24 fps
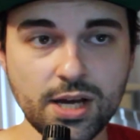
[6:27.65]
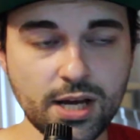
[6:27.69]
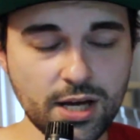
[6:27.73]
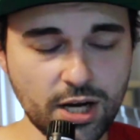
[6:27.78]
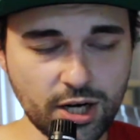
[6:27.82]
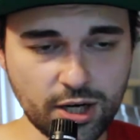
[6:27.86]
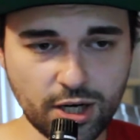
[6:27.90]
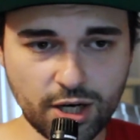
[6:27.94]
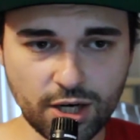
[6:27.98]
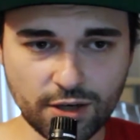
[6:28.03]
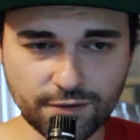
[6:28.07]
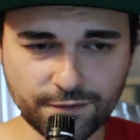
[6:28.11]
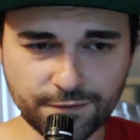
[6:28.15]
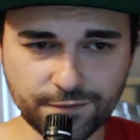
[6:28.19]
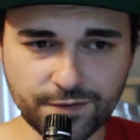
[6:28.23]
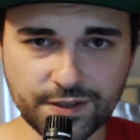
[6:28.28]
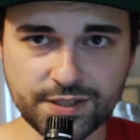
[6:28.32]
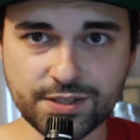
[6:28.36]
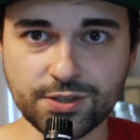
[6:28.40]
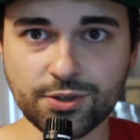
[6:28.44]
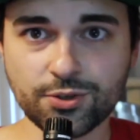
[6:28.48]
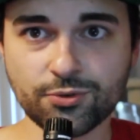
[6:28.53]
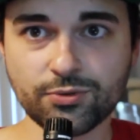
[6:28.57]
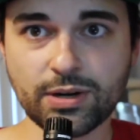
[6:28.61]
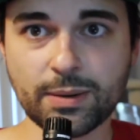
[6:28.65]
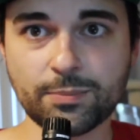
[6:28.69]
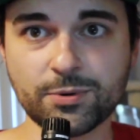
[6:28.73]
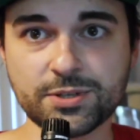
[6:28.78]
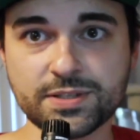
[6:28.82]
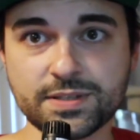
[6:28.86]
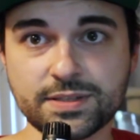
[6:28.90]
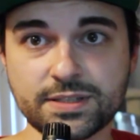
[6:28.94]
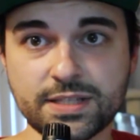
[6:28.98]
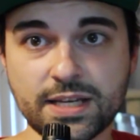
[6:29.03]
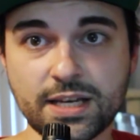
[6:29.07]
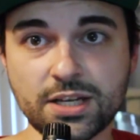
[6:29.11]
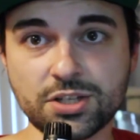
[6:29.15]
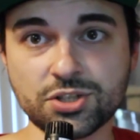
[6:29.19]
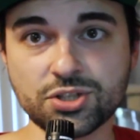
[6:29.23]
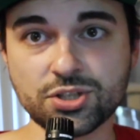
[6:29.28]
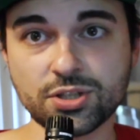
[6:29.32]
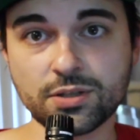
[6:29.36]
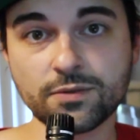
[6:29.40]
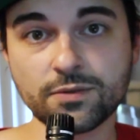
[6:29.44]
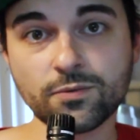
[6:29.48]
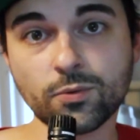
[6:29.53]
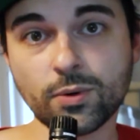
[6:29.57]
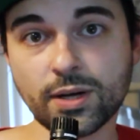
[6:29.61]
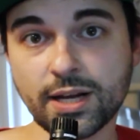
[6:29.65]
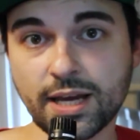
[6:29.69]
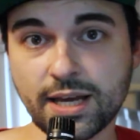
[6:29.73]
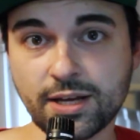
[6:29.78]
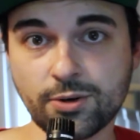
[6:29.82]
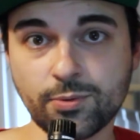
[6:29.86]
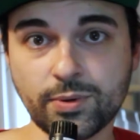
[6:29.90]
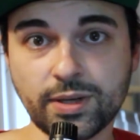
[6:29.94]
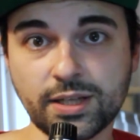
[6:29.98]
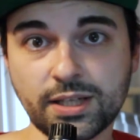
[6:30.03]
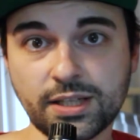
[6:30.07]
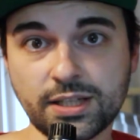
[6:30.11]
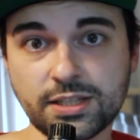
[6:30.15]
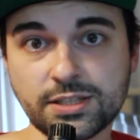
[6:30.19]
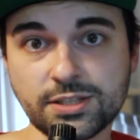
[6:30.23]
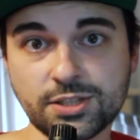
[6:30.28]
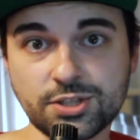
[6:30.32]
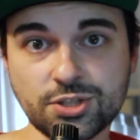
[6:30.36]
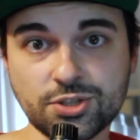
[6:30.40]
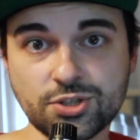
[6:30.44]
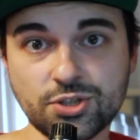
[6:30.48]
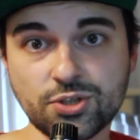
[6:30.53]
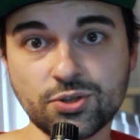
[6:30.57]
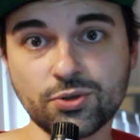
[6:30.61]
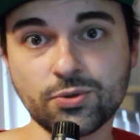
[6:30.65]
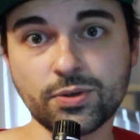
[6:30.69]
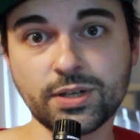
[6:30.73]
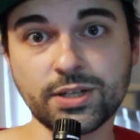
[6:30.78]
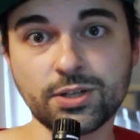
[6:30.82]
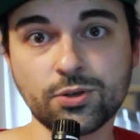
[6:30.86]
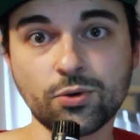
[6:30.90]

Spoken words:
or our physical representation of what Egwene needed to do in